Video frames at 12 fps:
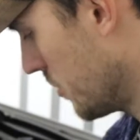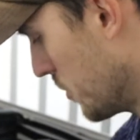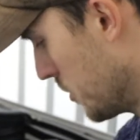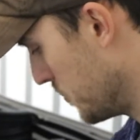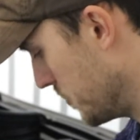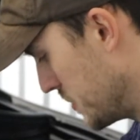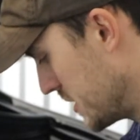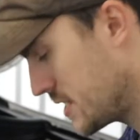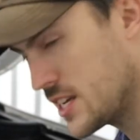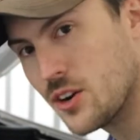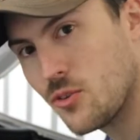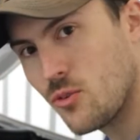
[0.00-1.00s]
it will
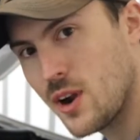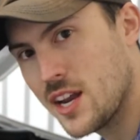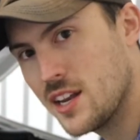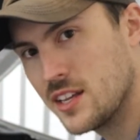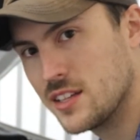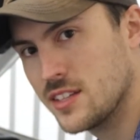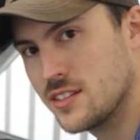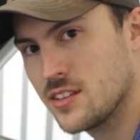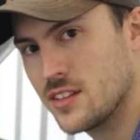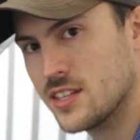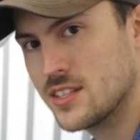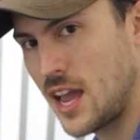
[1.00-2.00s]
sit right
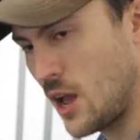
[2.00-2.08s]
into this